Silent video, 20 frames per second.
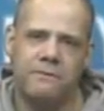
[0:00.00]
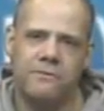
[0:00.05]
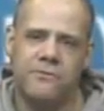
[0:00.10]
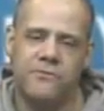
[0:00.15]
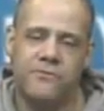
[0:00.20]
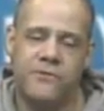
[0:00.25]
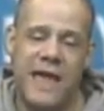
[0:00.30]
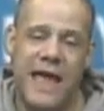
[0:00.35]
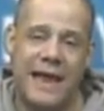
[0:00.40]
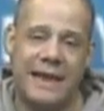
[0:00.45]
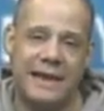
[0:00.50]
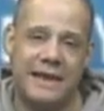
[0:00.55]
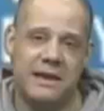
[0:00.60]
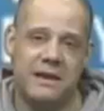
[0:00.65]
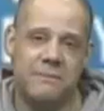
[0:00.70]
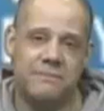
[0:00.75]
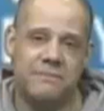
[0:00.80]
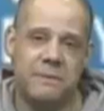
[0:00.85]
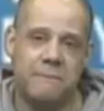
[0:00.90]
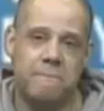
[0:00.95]
fattening
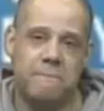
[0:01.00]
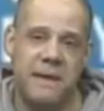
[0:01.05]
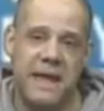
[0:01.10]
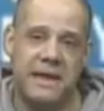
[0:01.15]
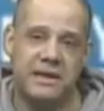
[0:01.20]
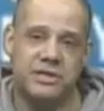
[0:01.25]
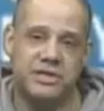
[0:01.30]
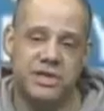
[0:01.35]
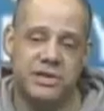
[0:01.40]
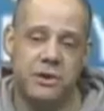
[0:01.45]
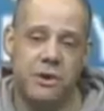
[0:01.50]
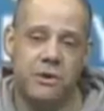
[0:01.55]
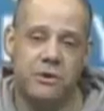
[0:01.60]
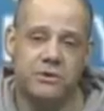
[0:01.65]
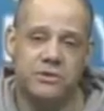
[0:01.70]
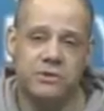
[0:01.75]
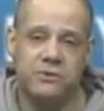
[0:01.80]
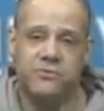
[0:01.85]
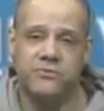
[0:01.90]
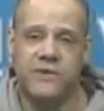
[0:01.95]
up the bench and
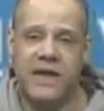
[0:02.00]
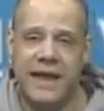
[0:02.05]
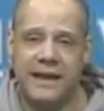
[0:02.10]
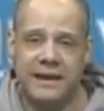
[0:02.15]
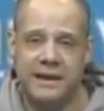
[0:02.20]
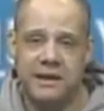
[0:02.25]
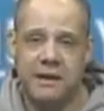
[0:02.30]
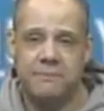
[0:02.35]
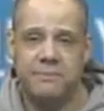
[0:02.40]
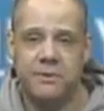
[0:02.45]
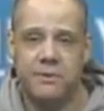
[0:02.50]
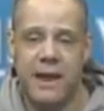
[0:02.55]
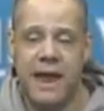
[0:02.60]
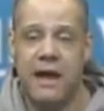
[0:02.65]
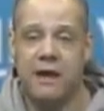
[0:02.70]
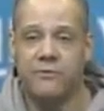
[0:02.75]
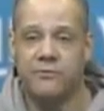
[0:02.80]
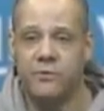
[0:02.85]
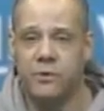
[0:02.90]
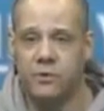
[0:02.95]
also fattening up their
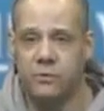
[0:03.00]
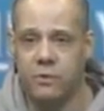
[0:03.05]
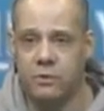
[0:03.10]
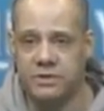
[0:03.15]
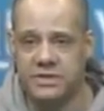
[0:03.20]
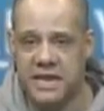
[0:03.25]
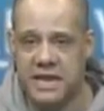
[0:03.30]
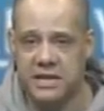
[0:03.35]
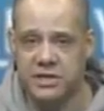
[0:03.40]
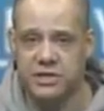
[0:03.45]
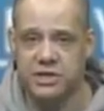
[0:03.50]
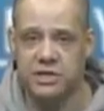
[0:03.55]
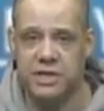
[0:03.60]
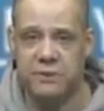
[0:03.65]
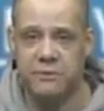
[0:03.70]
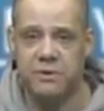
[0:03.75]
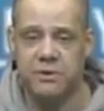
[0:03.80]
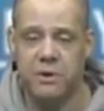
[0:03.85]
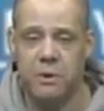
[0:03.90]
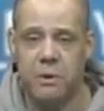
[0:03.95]
outfield rotation. They
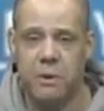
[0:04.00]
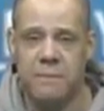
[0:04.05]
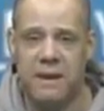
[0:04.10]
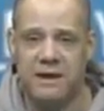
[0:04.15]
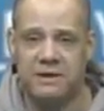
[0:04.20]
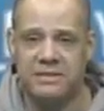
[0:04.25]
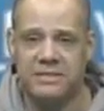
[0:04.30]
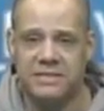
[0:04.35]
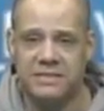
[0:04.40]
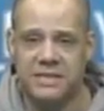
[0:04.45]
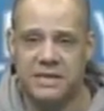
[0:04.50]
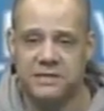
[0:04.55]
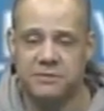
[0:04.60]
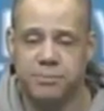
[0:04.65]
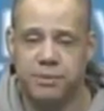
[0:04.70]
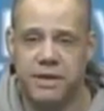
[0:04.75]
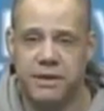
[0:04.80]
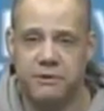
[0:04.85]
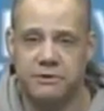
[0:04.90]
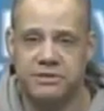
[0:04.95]
would go about 6
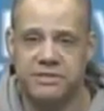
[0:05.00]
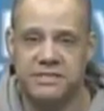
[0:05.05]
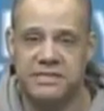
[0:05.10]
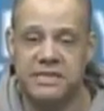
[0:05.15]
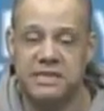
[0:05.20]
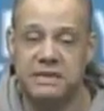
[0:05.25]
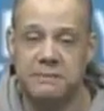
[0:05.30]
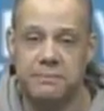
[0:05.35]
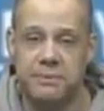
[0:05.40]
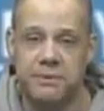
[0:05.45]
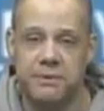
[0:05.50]
players deep.